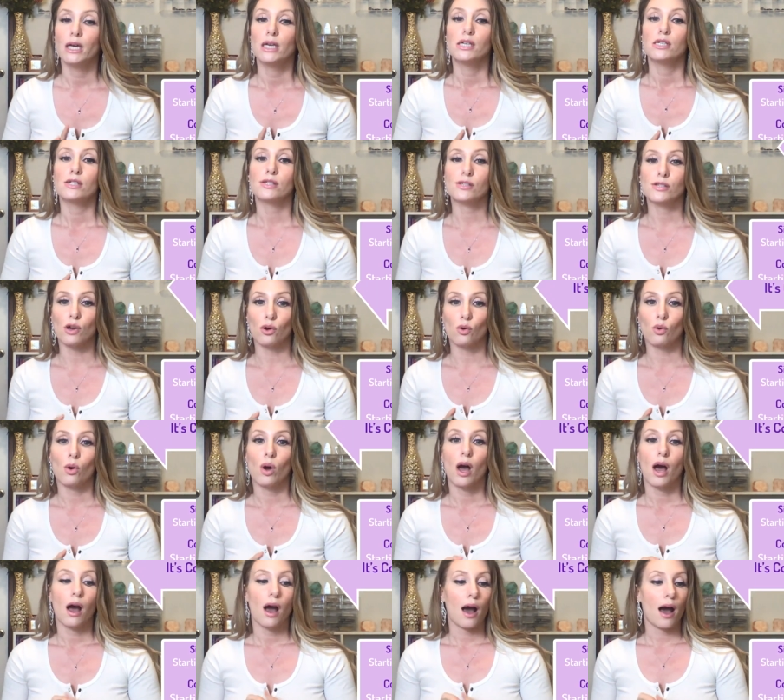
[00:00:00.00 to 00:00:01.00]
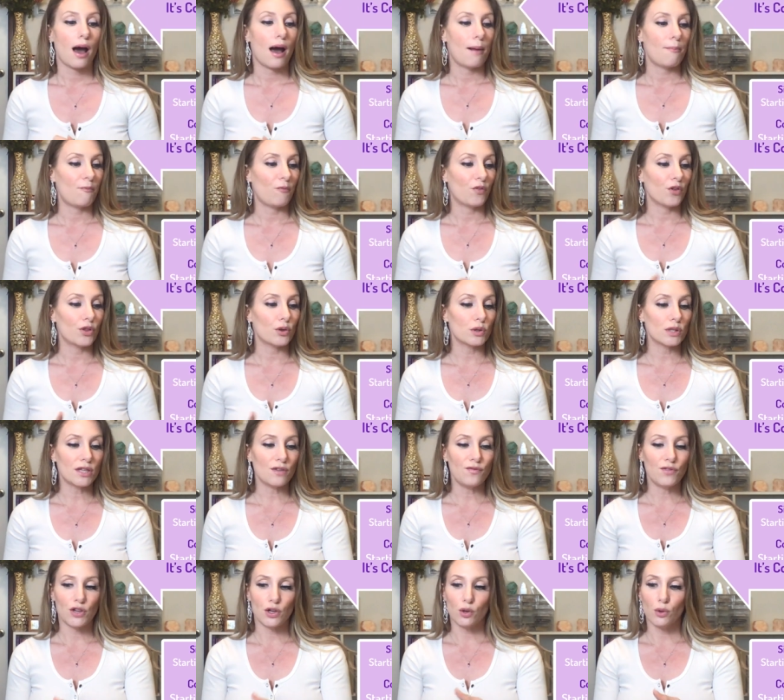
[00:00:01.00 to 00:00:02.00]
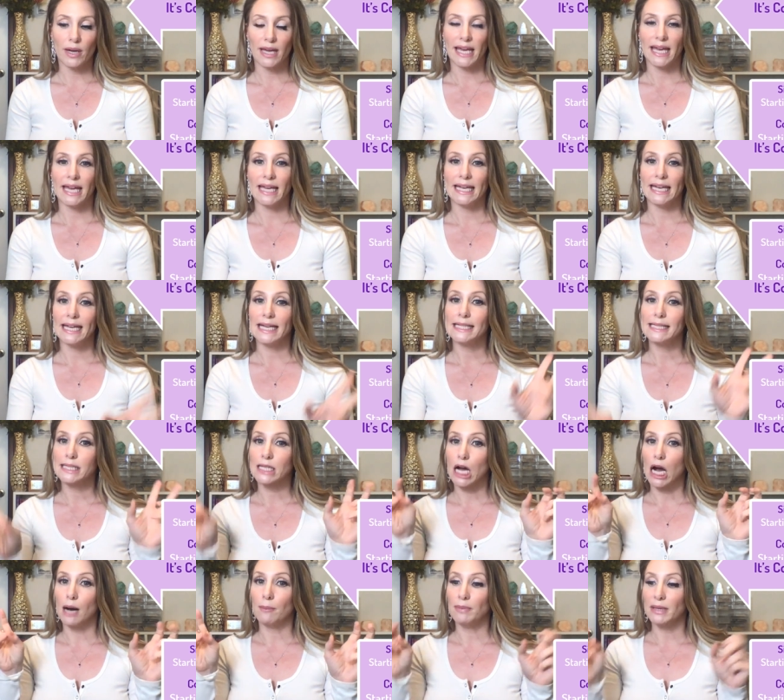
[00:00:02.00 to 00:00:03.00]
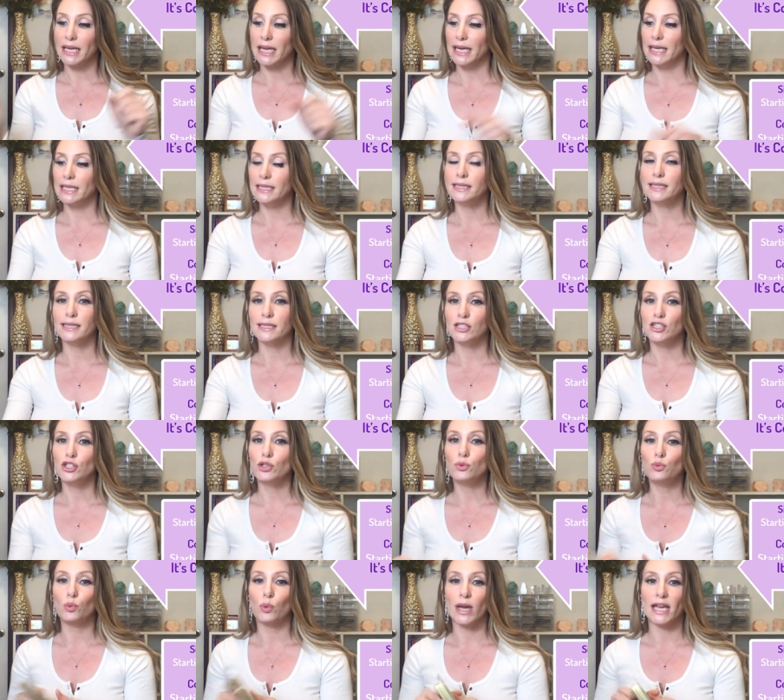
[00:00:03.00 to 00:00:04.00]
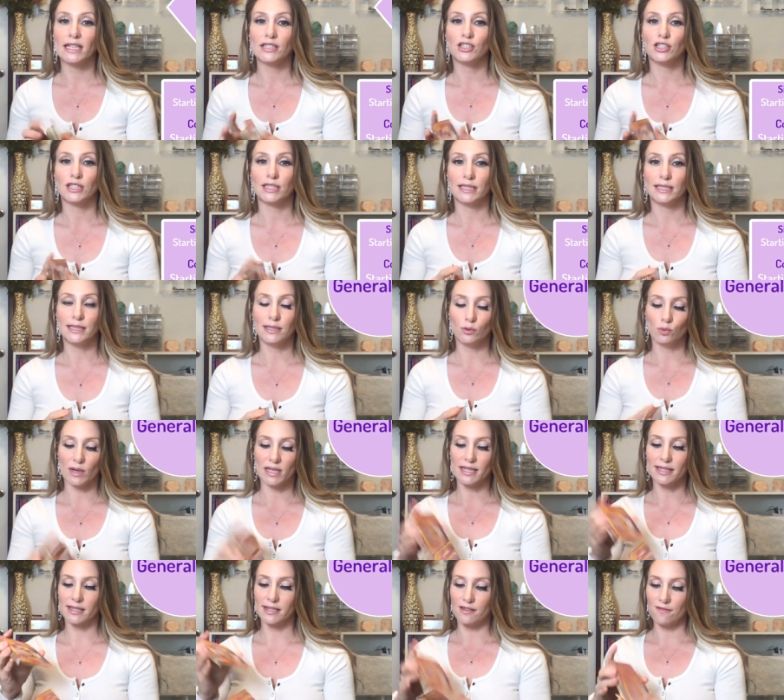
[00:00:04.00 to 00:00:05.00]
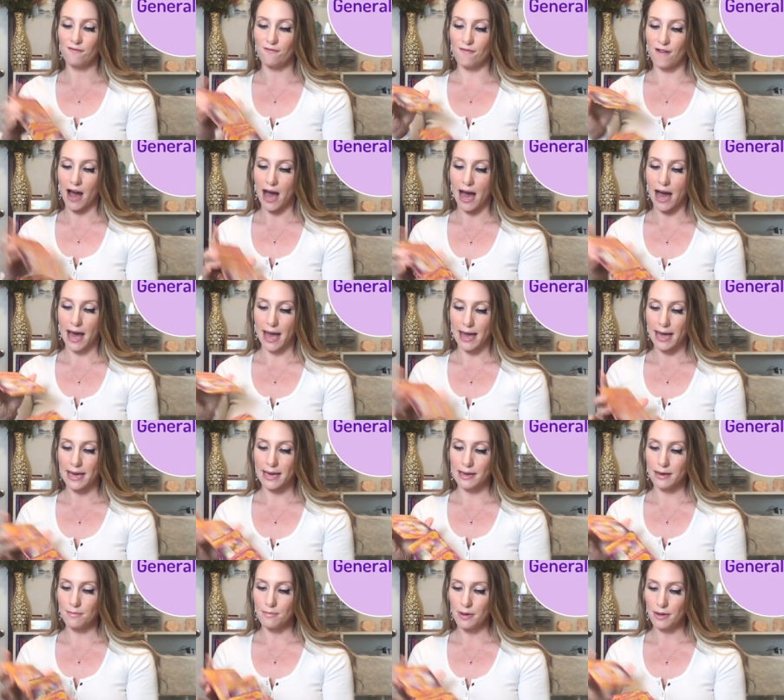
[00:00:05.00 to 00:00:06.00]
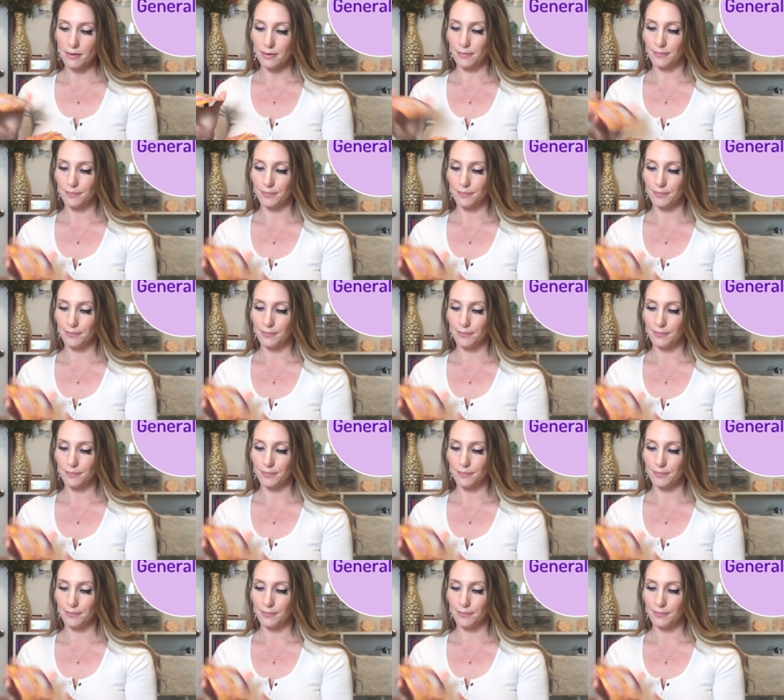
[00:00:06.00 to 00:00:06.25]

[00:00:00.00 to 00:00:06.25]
so um, for those of you in it's complicated situations what's the vibe